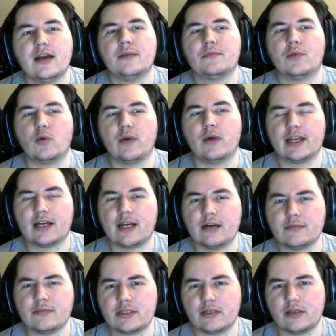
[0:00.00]
But when it
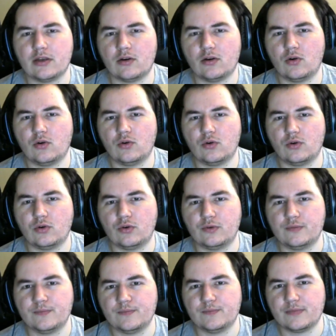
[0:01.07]
comes to the
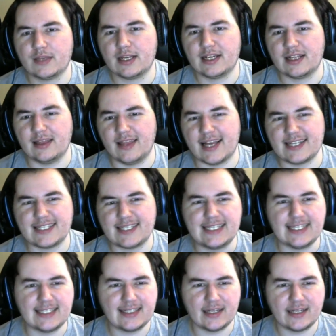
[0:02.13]
whole less
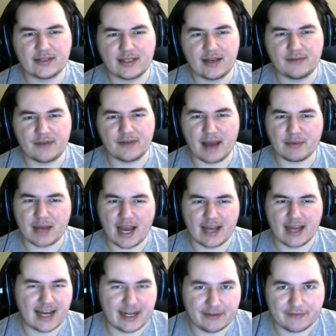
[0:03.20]
detailed stuff, I'm
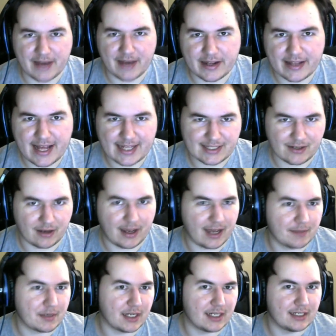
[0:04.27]
kind of not a fan of that, so I
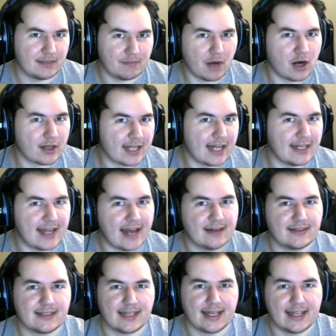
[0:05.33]
am going to mark that down
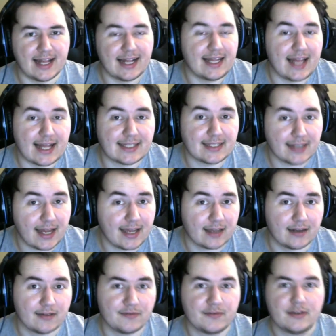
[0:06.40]
saying that that's a
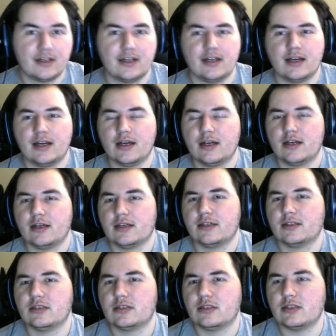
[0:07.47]
negative.
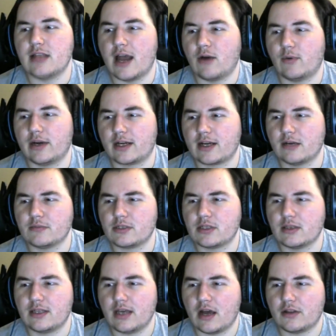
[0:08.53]
Now, when it comes to
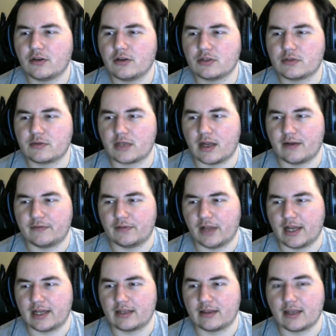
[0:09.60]
the other stuff,
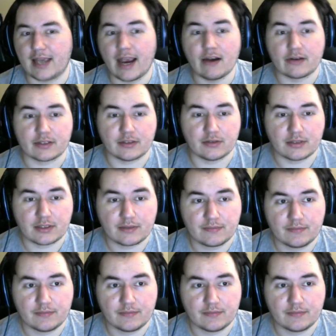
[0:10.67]
like the characters